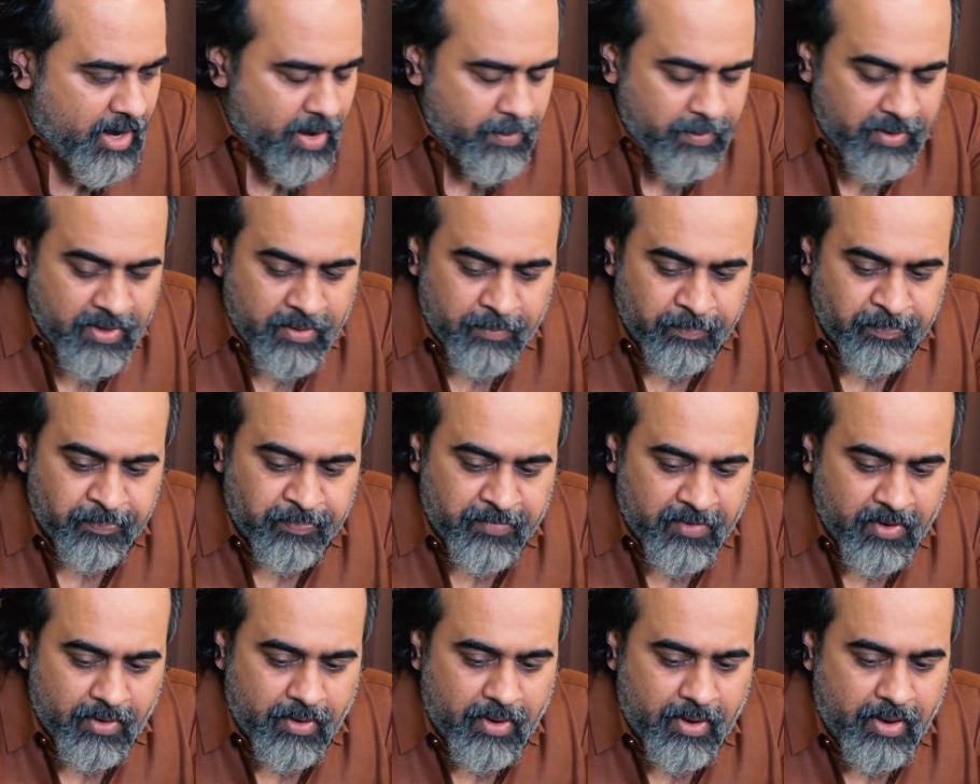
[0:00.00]
I
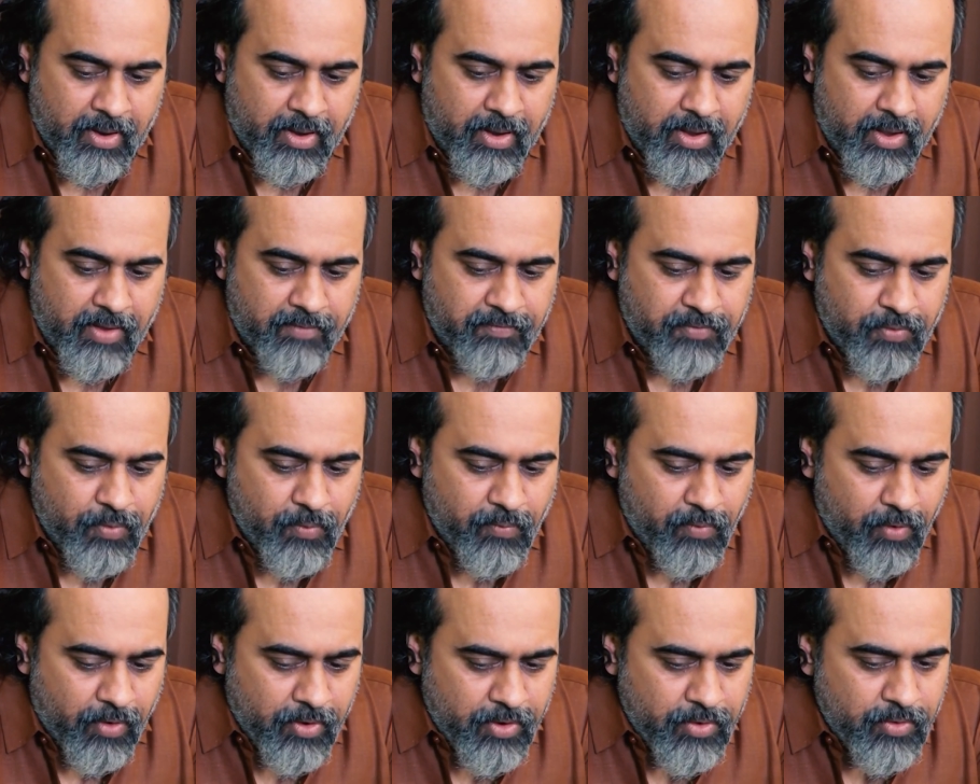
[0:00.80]
mean, if
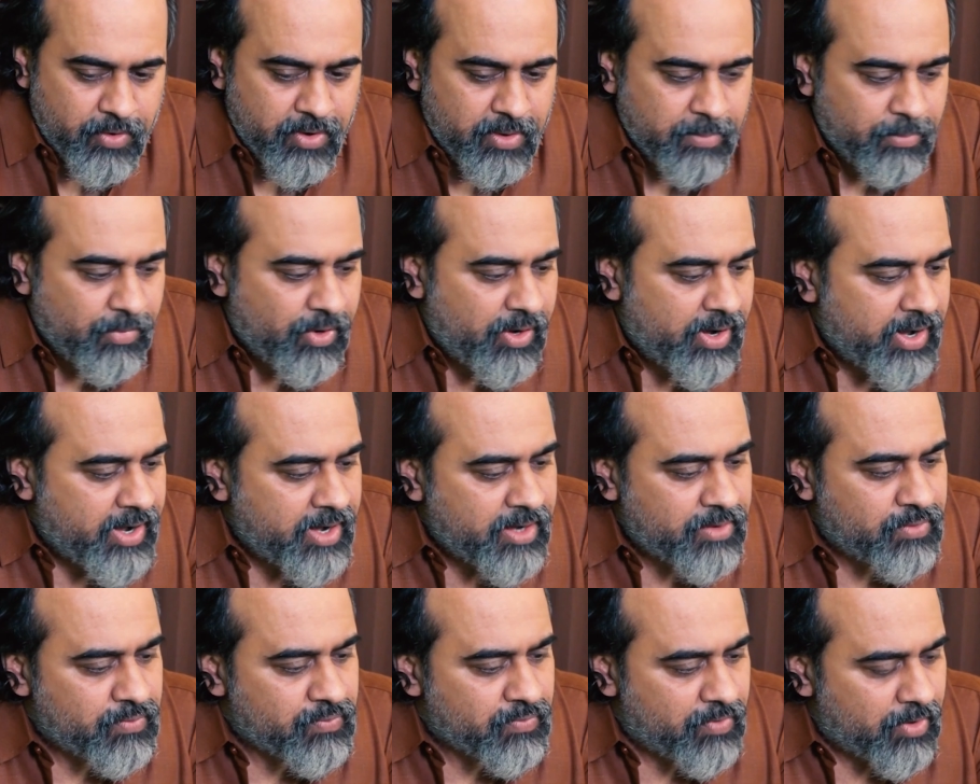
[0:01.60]
you want to
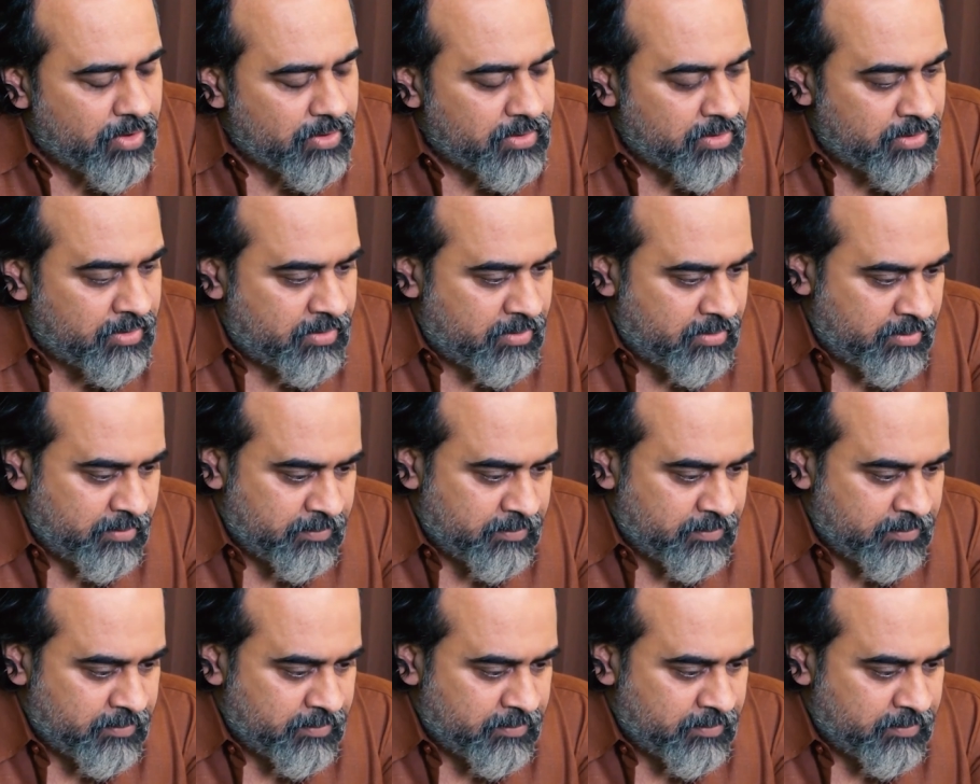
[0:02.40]
emulate what